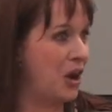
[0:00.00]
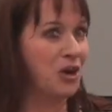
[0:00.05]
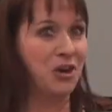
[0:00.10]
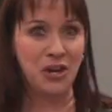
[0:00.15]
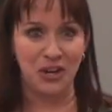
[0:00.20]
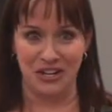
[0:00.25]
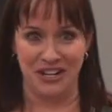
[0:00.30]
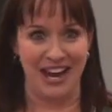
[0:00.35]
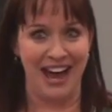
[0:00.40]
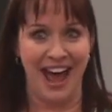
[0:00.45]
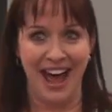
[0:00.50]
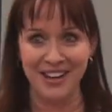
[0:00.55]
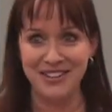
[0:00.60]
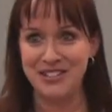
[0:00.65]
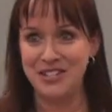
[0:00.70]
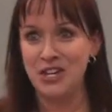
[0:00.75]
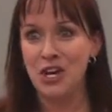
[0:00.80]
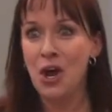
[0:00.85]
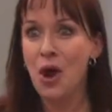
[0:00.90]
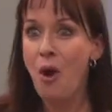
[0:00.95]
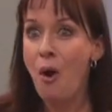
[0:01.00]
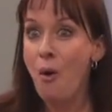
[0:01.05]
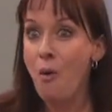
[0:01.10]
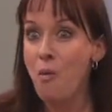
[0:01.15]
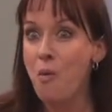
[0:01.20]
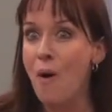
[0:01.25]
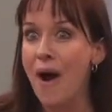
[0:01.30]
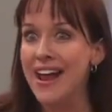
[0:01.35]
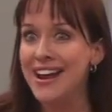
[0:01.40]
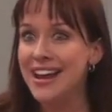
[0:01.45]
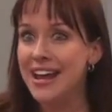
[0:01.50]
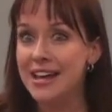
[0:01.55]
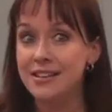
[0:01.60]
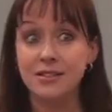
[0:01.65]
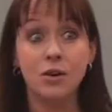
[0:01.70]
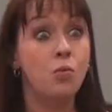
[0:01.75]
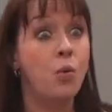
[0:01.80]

good, good guess. What is,